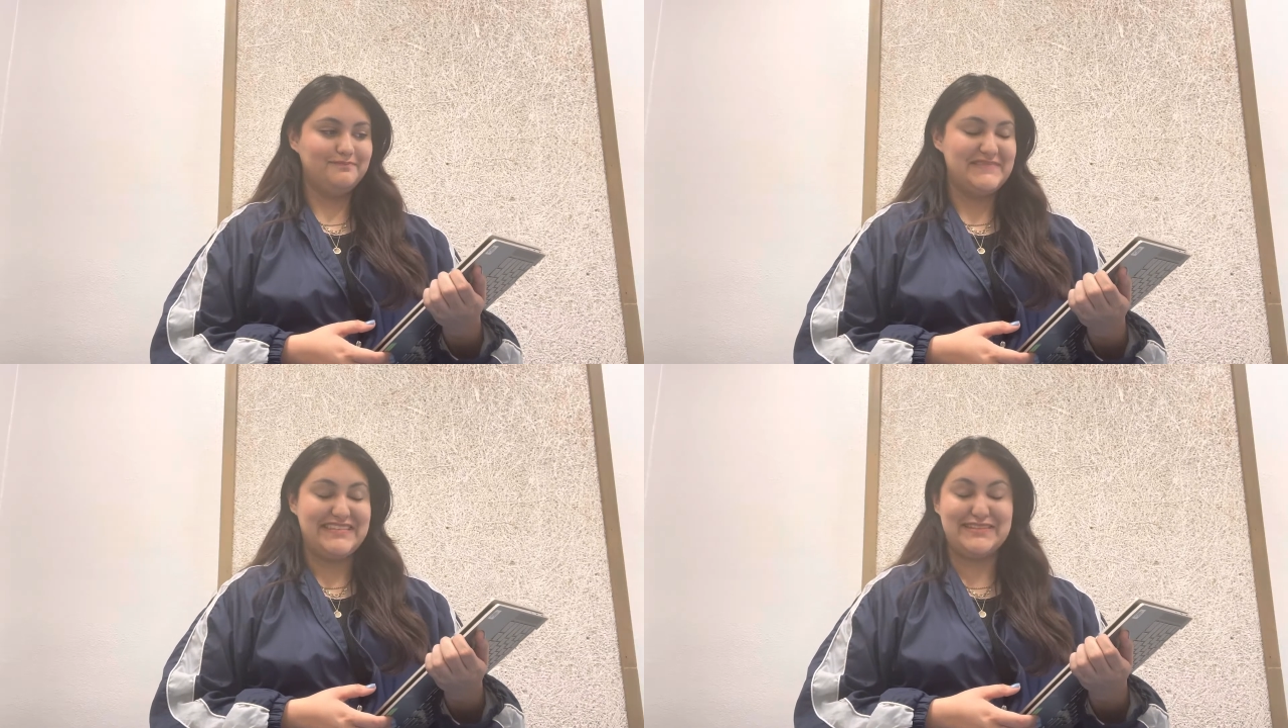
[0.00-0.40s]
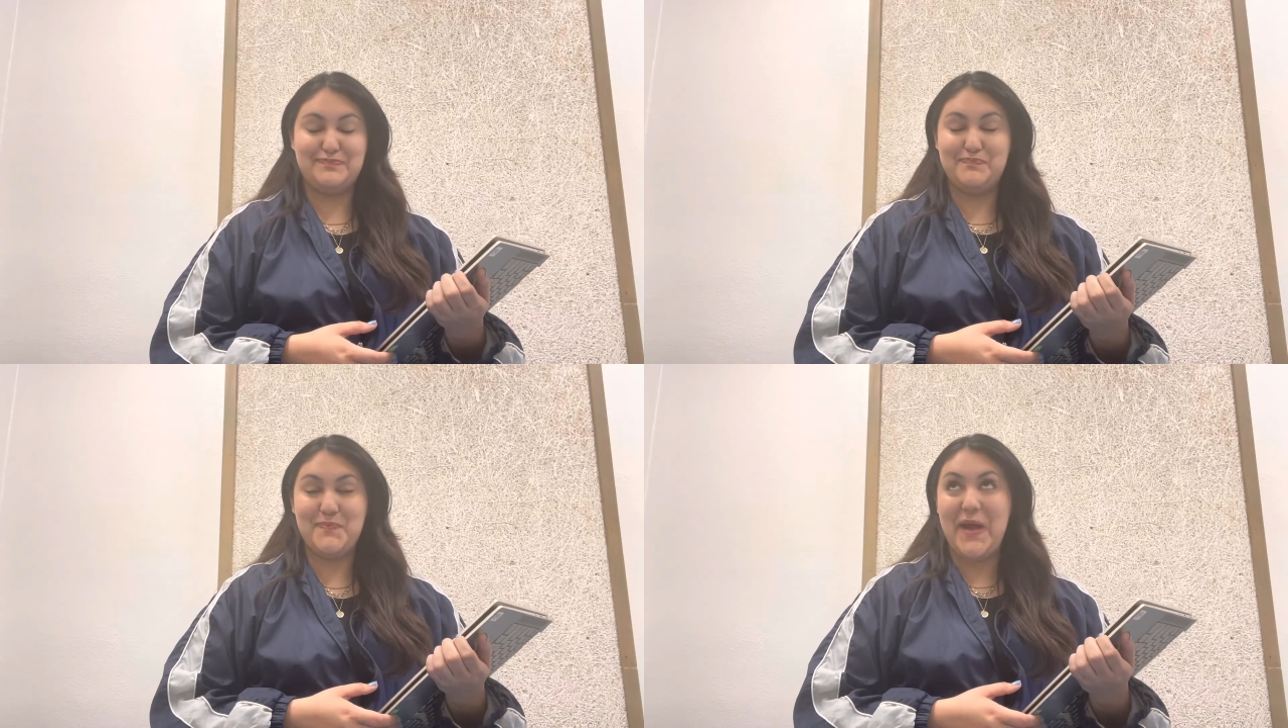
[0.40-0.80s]

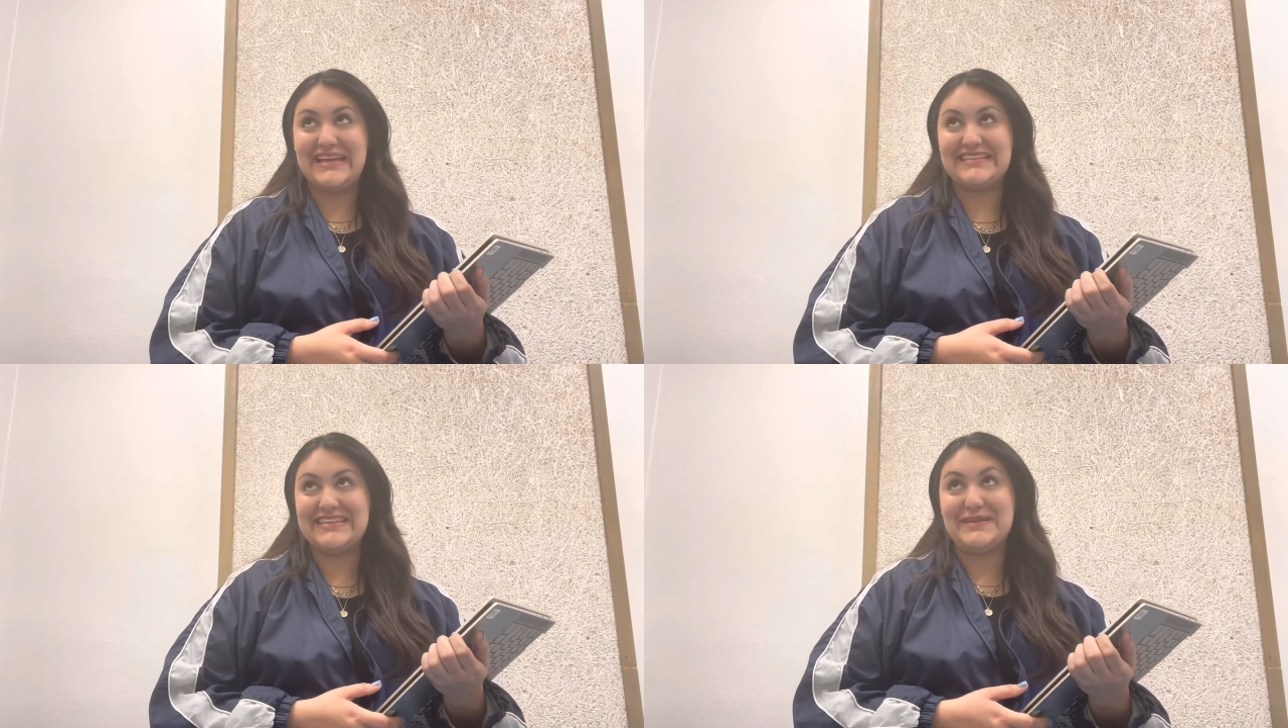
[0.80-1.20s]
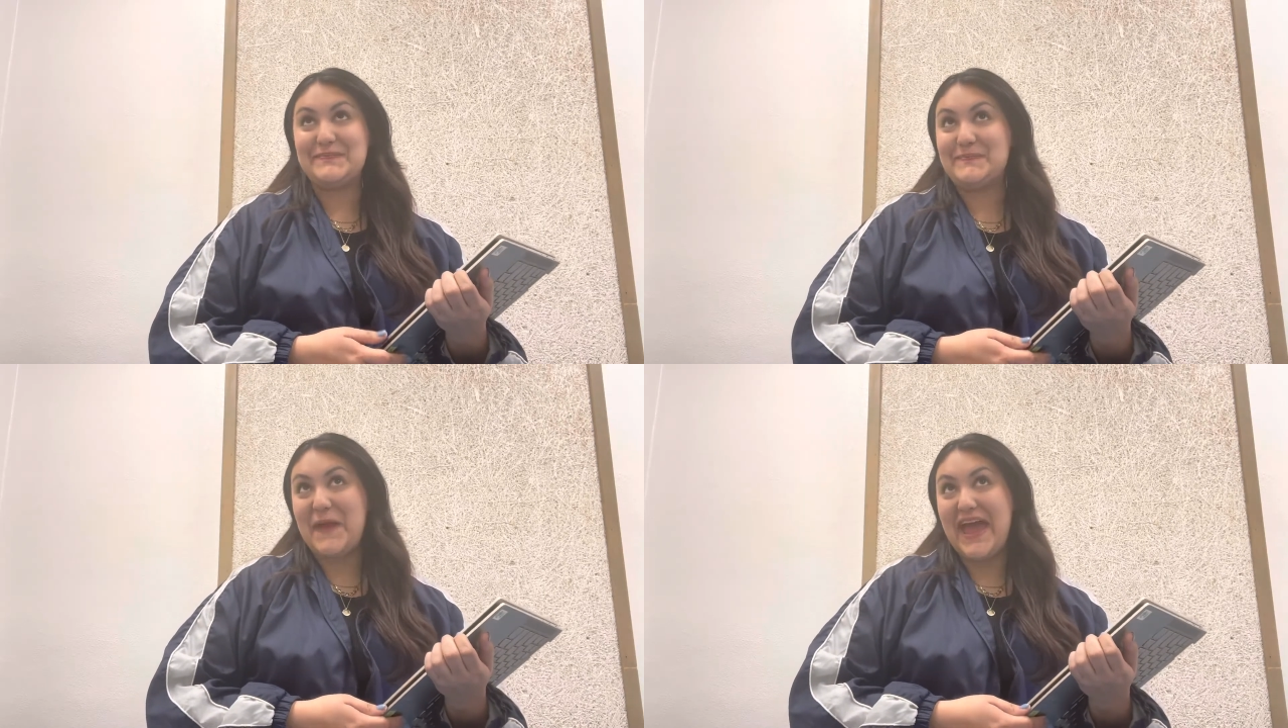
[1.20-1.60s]
spice
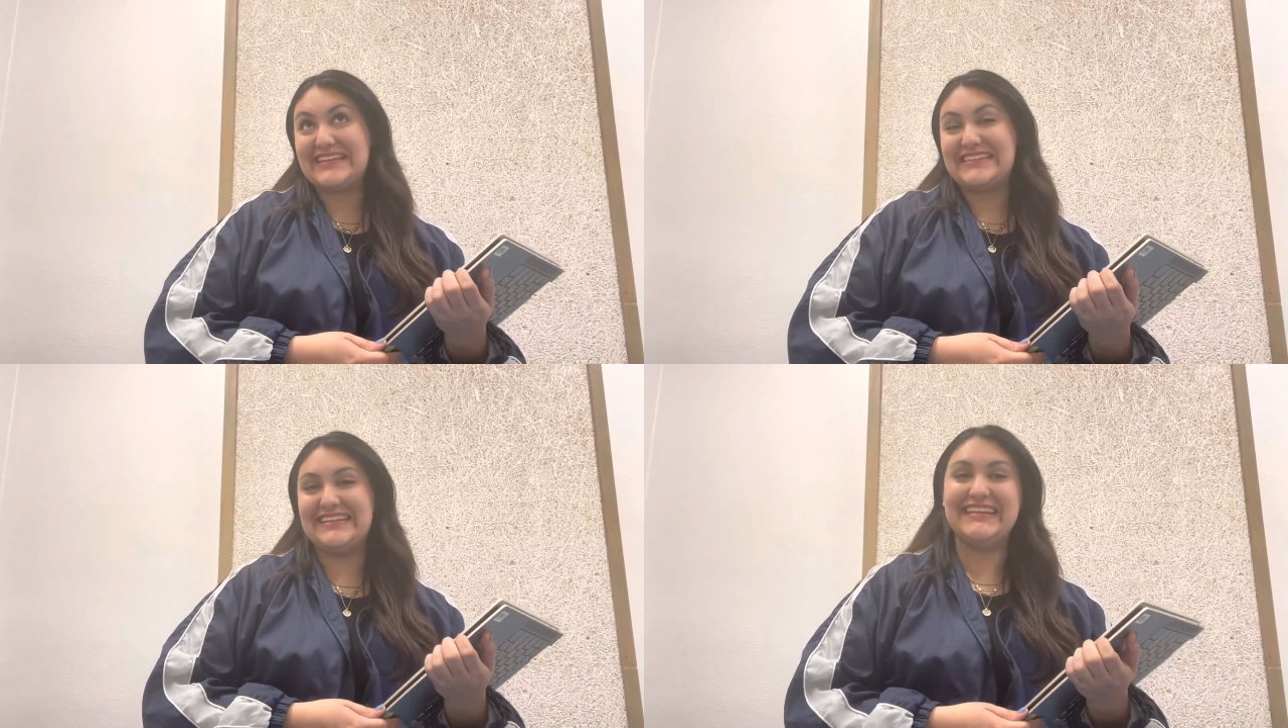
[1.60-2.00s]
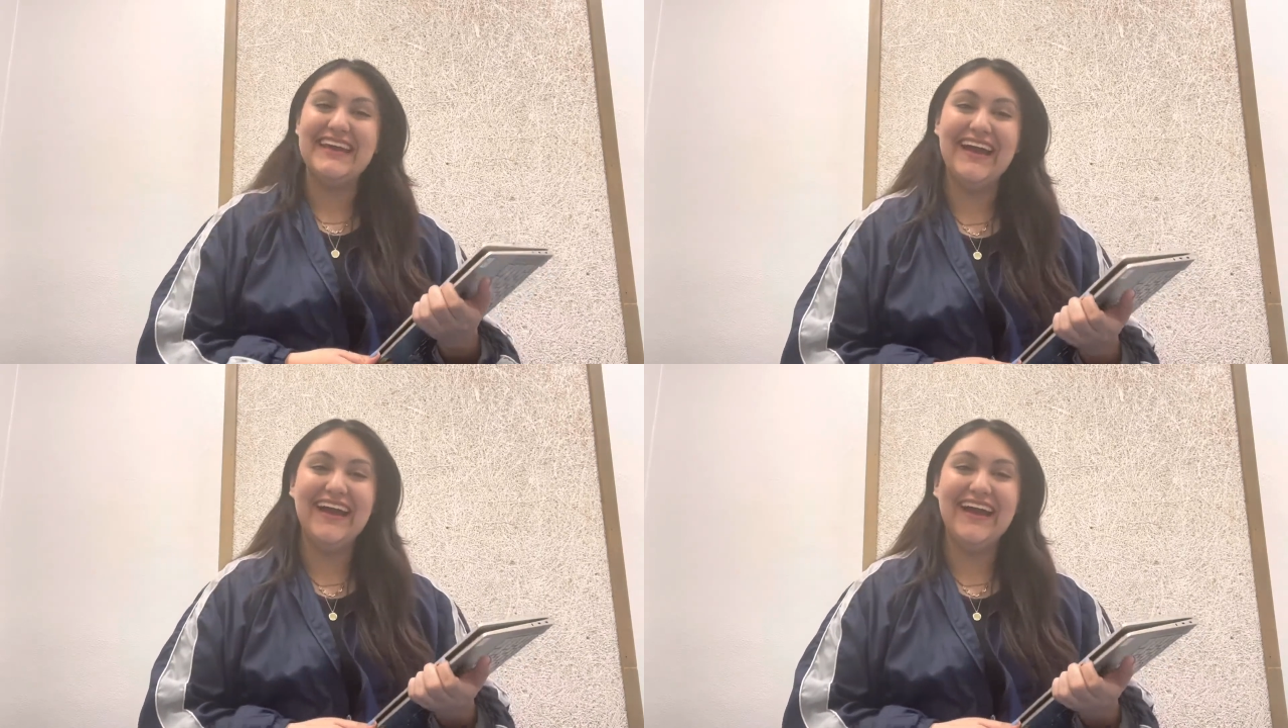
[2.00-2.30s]
and passion.